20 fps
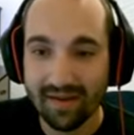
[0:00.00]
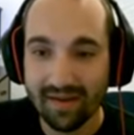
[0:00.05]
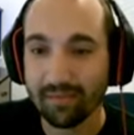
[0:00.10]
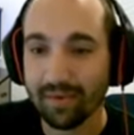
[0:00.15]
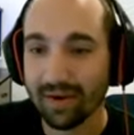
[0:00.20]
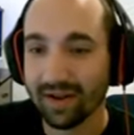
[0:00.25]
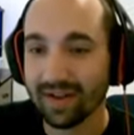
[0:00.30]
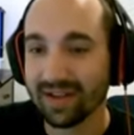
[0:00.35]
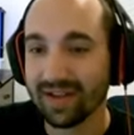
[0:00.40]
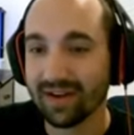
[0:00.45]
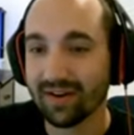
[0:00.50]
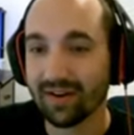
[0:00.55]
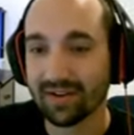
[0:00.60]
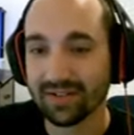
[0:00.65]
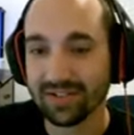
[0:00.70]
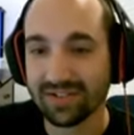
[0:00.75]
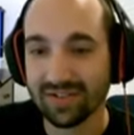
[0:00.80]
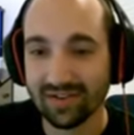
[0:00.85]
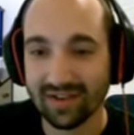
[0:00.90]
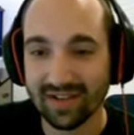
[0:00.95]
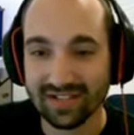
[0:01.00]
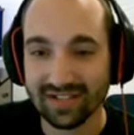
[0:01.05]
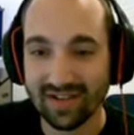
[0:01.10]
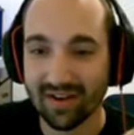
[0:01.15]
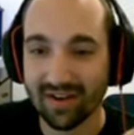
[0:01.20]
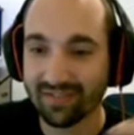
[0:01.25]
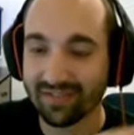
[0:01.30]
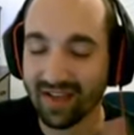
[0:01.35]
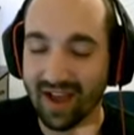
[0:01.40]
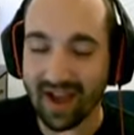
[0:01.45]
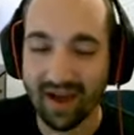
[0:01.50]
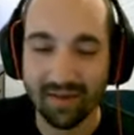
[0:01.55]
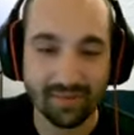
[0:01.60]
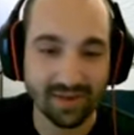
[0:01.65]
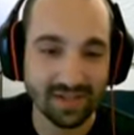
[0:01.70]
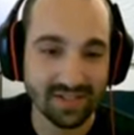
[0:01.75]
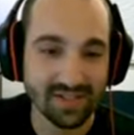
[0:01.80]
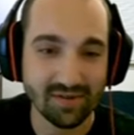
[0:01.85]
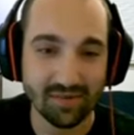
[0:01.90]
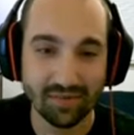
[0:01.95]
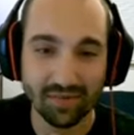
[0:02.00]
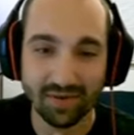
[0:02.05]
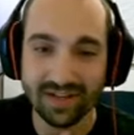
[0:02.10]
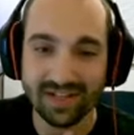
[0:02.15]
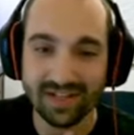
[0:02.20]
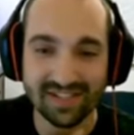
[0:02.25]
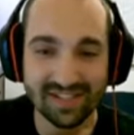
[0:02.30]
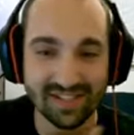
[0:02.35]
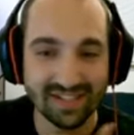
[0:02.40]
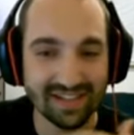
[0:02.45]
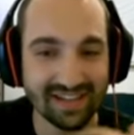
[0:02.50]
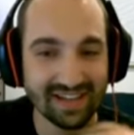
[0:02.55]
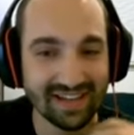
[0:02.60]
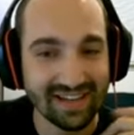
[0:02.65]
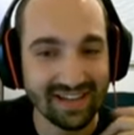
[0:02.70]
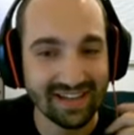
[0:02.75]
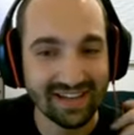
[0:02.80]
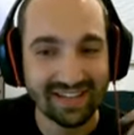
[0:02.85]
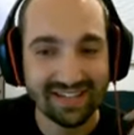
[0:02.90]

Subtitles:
but he also gets off topic super easily.